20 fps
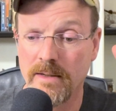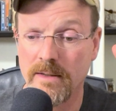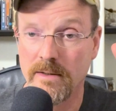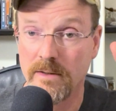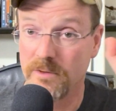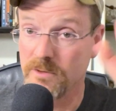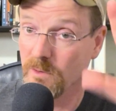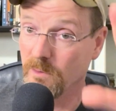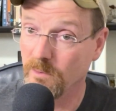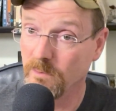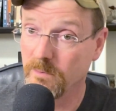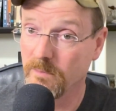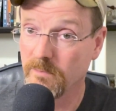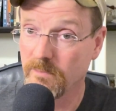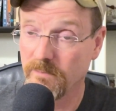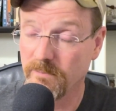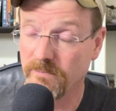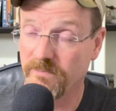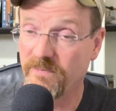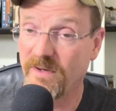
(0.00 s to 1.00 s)
So
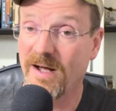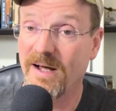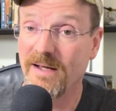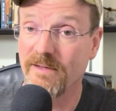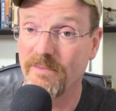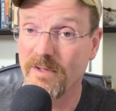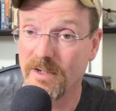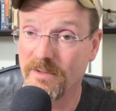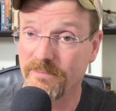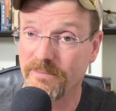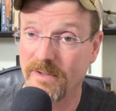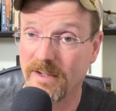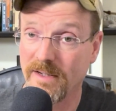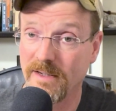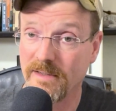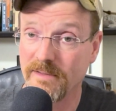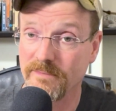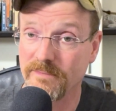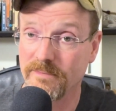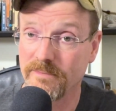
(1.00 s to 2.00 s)
5 out of
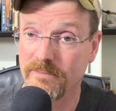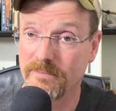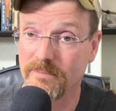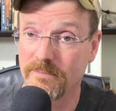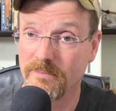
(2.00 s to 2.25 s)
5,